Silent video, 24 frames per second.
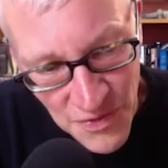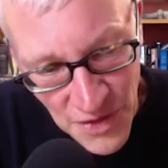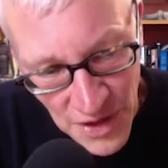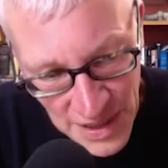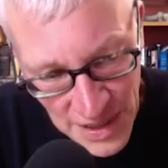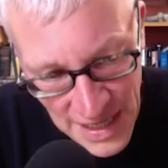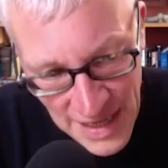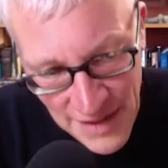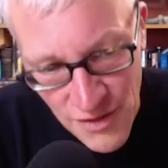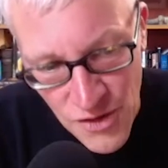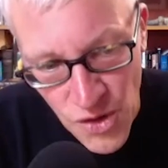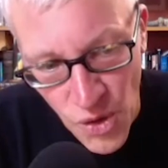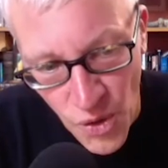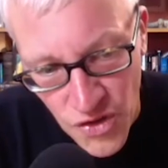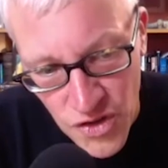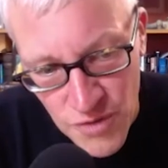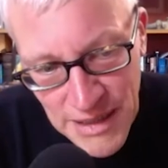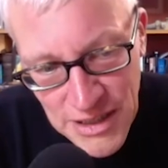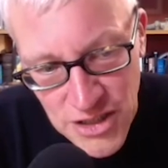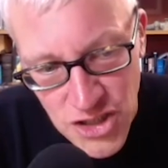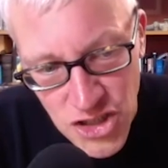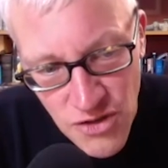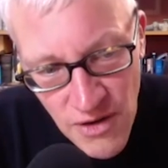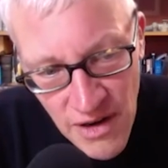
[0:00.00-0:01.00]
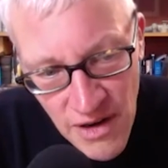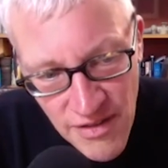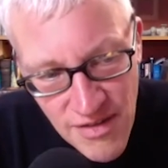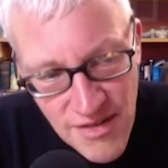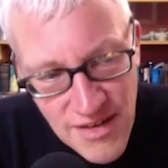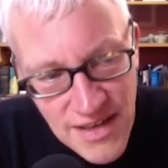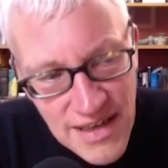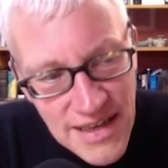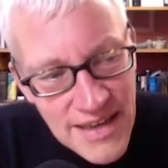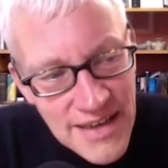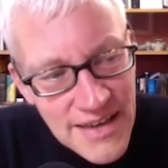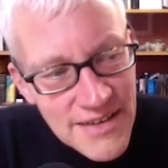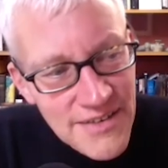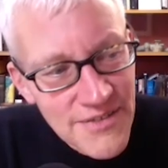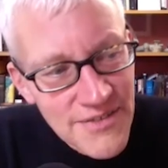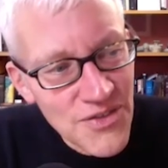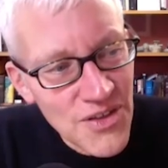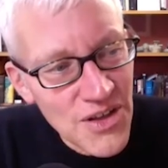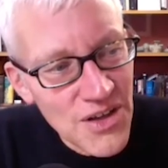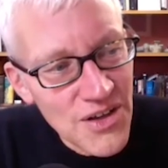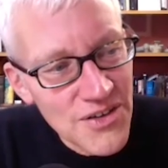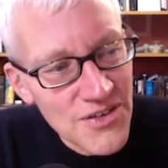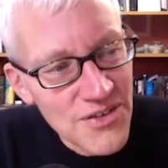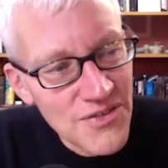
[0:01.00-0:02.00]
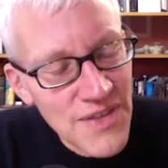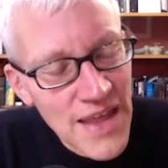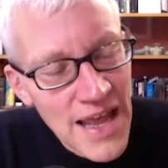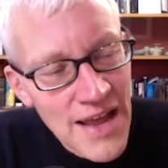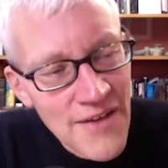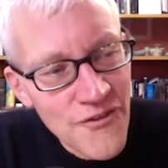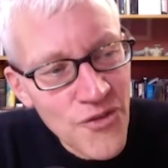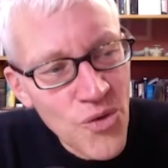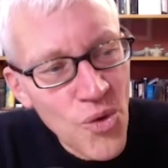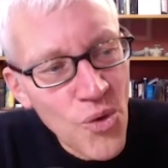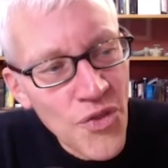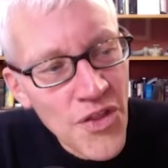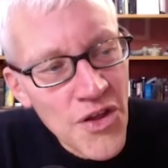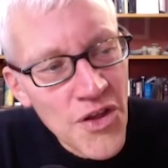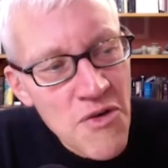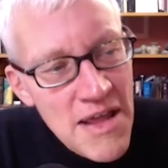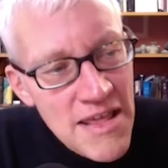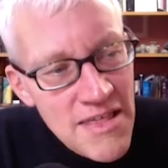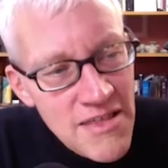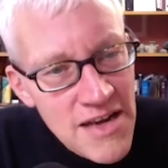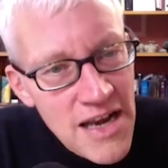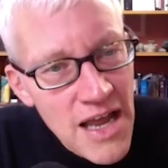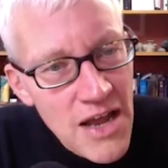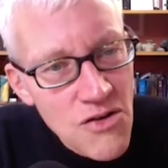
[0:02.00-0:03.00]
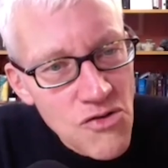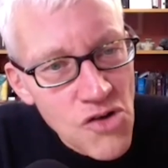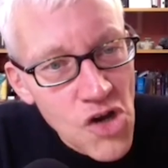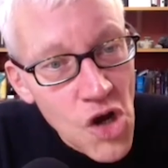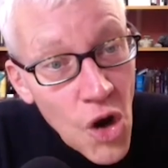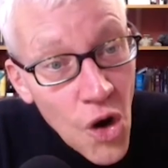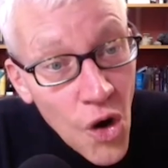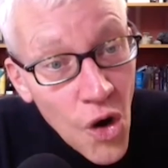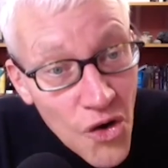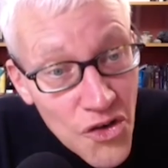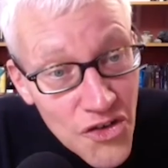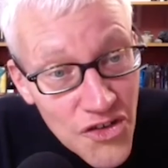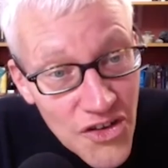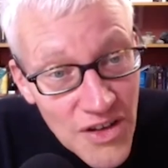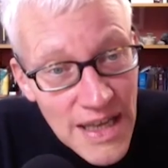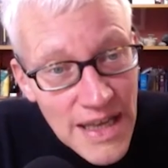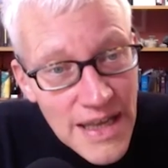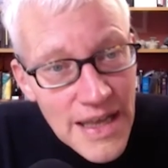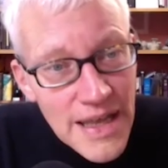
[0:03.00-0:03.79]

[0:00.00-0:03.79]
that it's not to be trusted, that therefore there is no God,